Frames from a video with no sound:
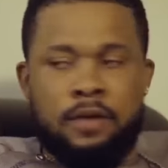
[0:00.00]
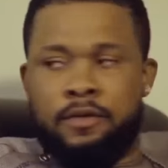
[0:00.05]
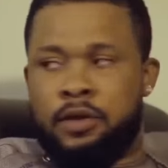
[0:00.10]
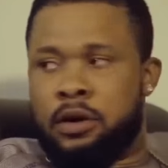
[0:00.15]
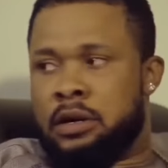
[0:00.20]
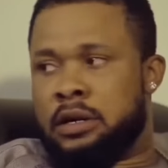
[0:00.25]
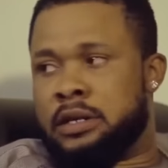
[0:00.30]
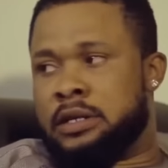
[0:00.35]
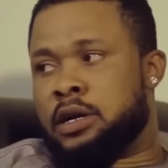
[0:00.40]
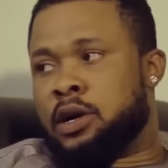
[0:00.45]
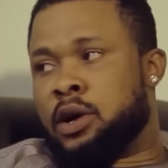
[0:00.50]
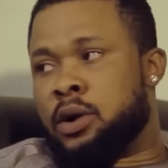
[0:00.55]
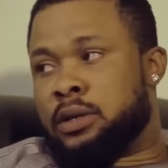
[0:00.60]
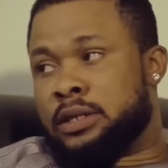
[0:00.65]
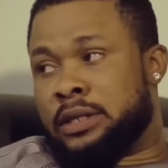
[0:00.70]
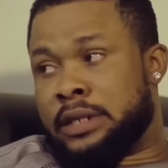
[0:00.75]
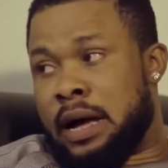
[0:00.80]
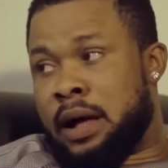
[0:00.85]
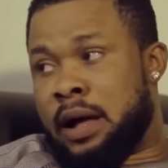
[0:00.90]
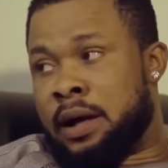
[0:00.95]
I've already
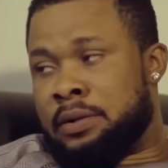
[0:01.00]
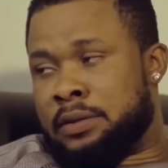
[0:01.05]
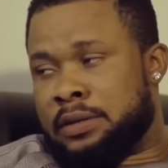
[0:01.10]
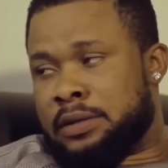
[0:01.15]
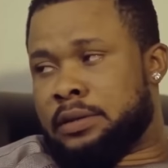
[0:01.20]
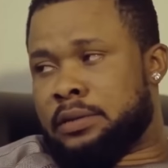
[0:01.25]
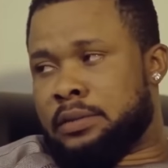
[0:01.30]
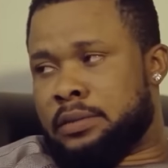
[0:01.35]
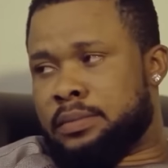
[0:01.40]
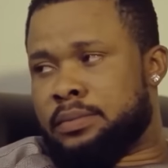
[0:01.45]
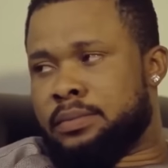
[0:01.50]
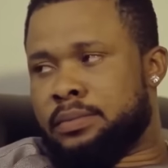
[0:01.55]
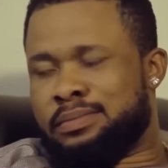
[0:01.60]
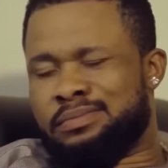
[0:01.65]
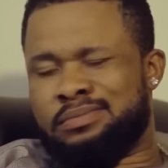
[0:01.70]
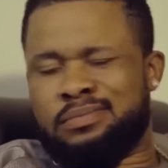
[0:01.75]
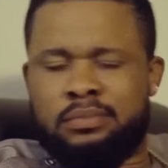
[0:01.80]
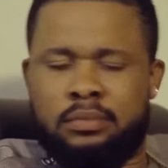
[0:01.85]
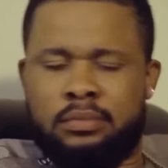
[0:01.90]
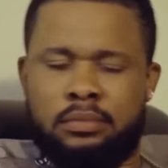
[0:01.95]
called Charles.
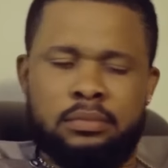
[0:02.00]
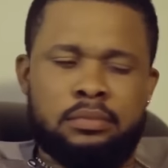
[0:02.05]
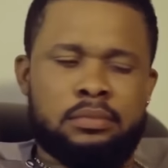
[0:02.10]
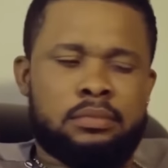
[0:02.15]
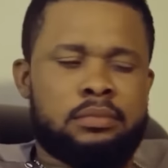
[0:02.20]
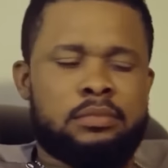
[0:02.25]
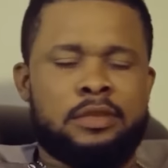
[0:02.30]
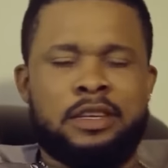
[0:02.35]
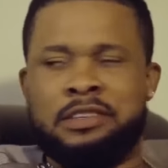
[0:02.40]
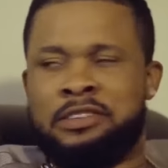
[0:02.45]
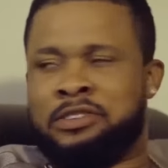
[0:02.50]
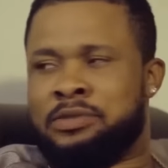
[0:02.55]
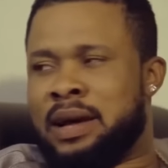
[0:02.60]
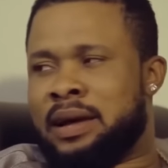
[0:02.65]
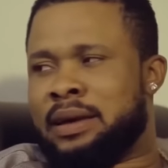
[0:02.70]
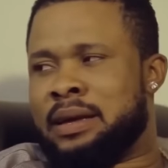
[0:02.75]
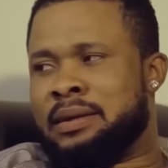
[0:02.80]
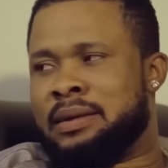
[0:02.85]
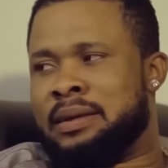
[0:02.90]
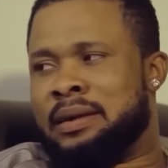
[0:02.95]
He's
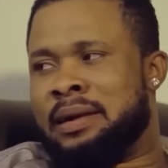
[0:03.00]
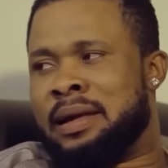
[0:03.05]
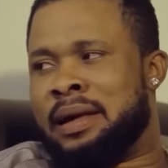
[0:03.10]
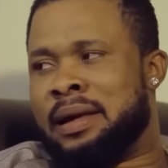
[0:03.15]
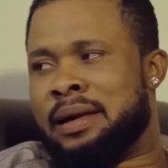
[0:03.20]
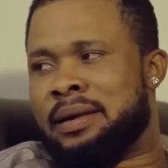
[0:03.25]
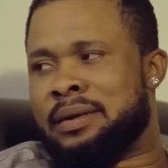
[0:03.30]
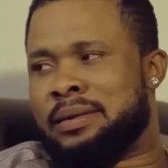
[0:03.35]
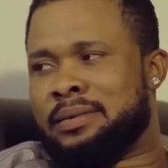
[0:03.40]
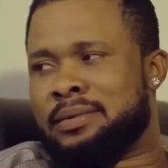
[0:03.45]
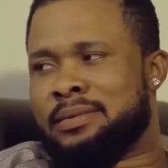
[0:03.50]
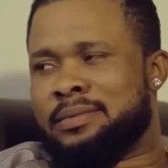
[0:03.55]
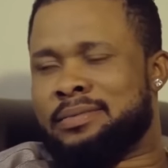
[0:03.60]
tracking the guy.